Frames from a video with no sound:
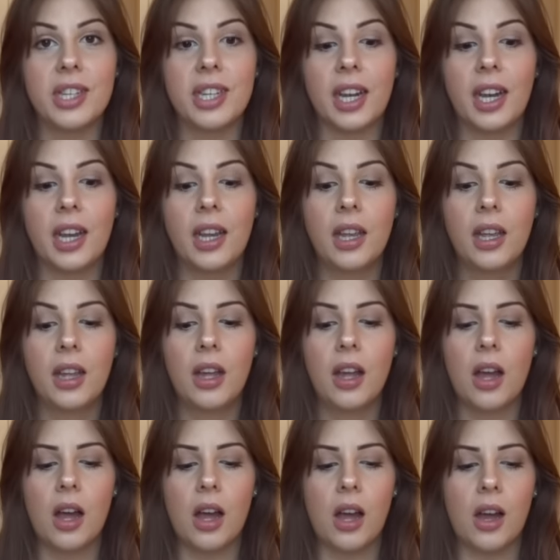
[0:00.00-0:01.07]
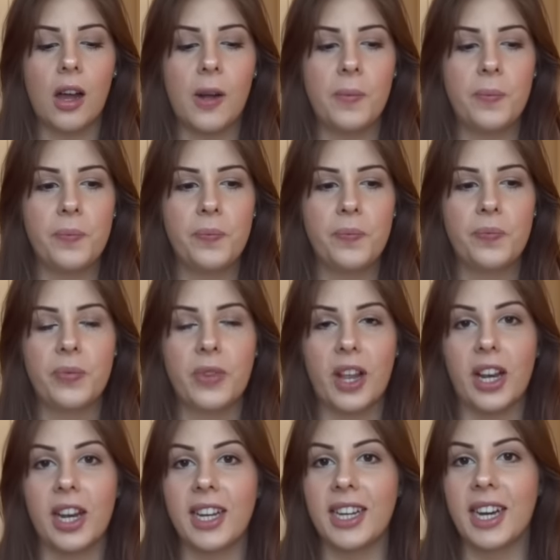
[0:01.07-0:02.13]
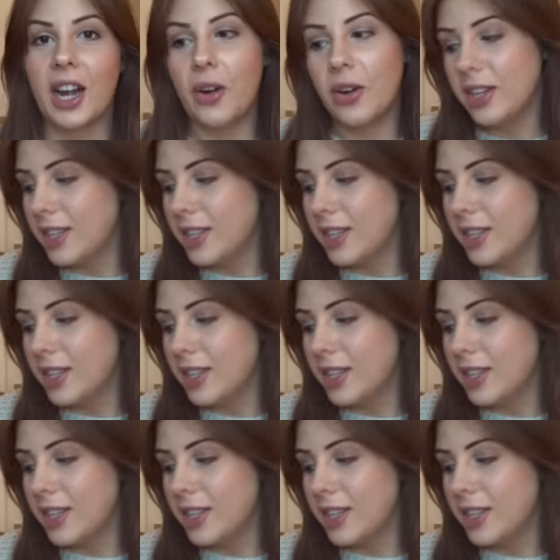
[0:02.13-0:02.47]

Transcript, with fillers: day? Um, like now,